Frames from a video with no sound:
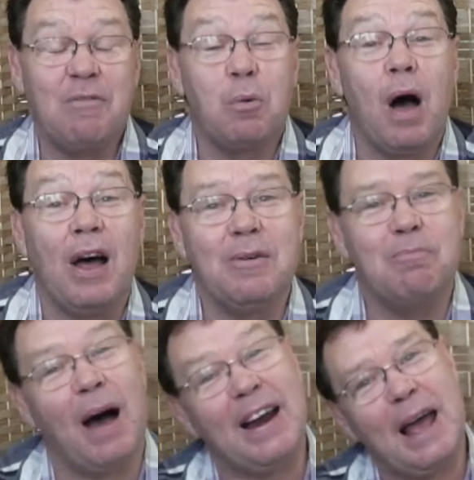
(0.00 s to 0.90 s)

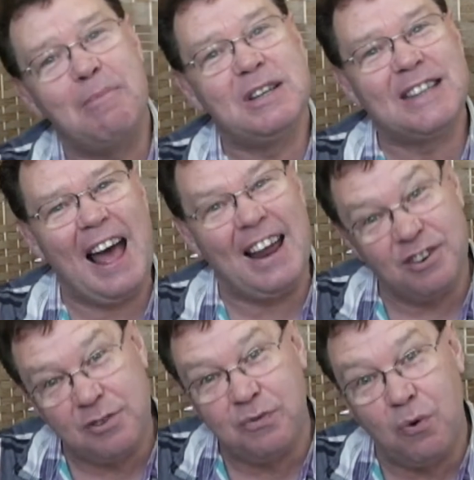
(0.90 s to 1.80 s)
everyone, my name is
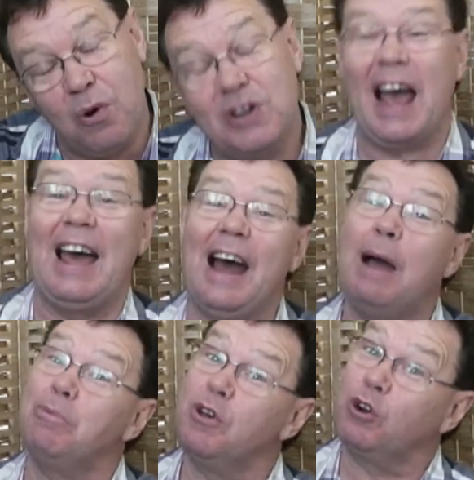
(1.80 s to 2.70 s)
Andy Ford and
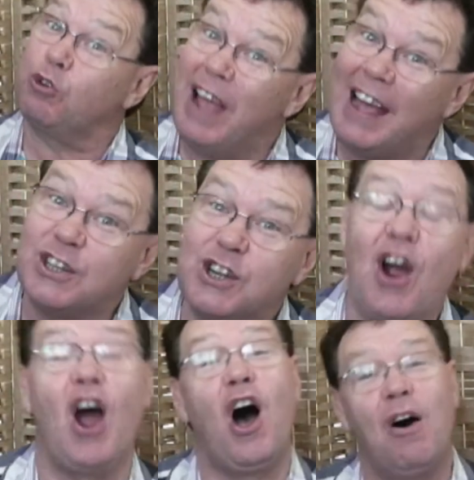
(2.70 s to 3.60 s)
I'm the
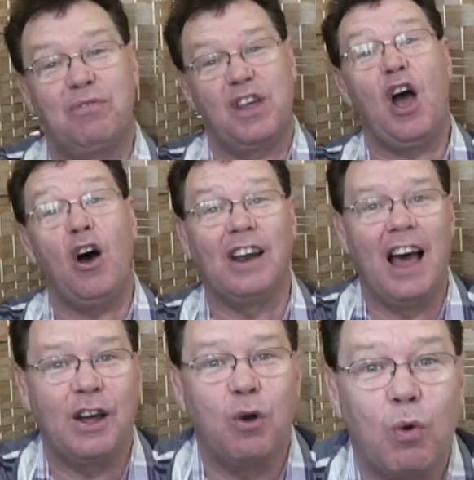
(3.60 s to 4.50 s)
creator of the
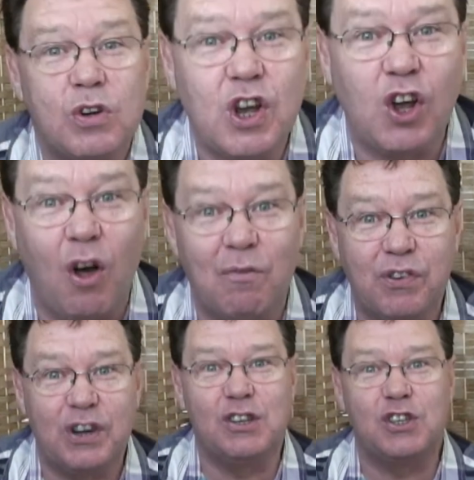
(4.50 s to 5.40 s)
online course
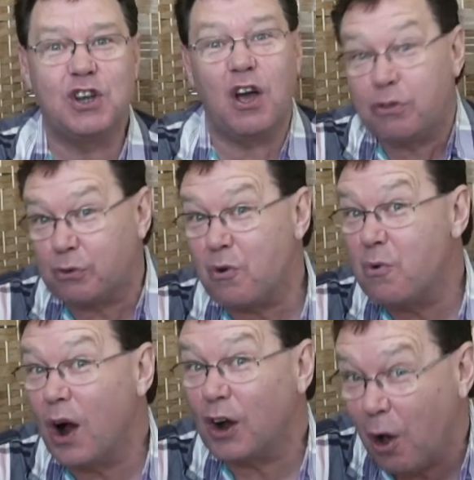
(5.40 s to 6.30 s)
Confidence
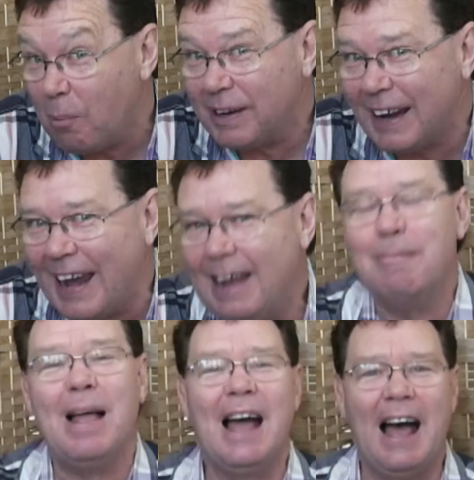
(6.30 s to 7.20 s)
Through Comedy.
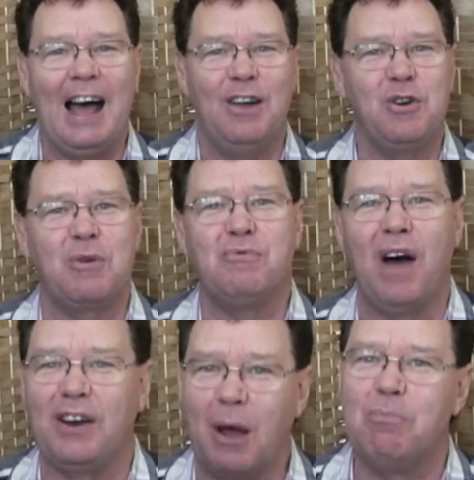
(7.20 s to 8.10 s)
You can
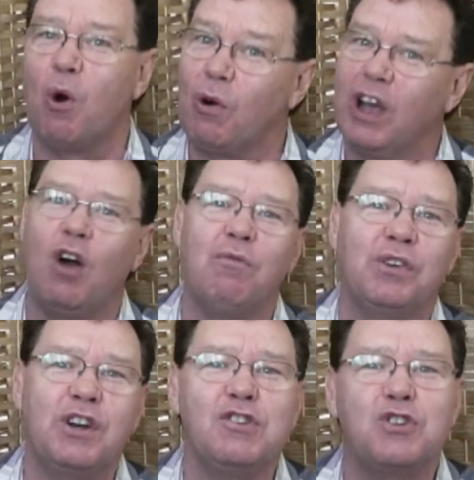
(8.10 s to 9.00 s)
find out more at
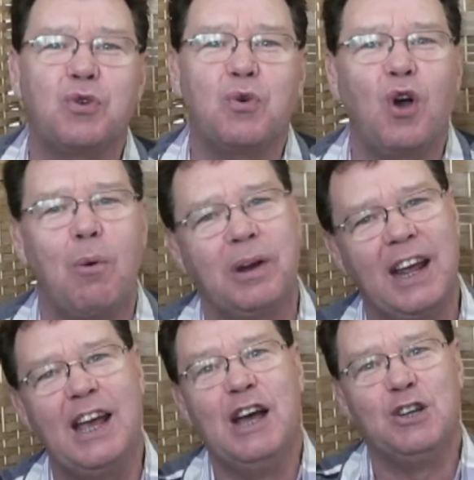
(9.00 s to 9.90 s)

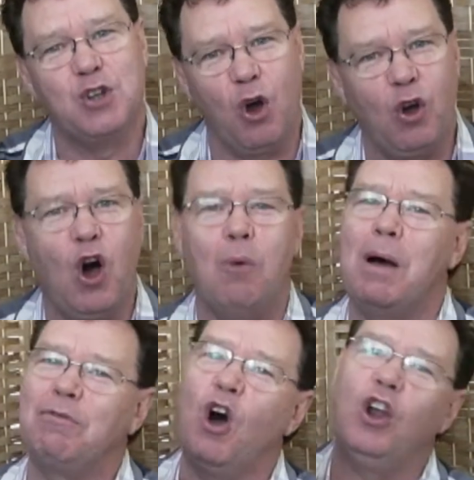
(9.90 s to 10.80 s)
confidencethroughcomedy.com.
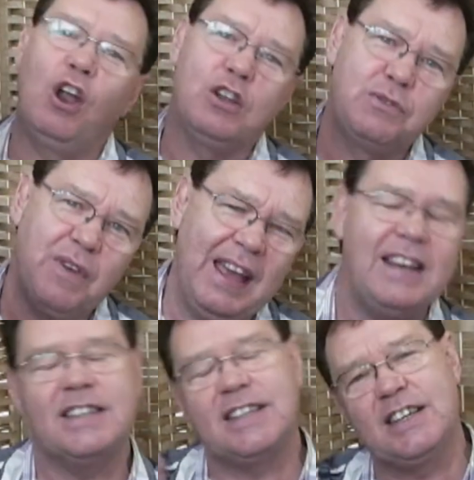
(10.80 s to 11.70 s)
I've got lots of
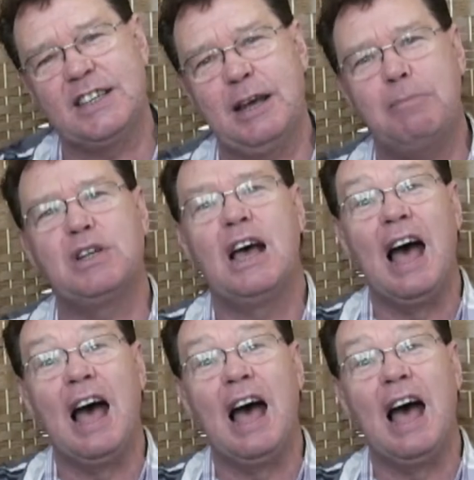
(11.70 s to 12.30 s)
hints and tips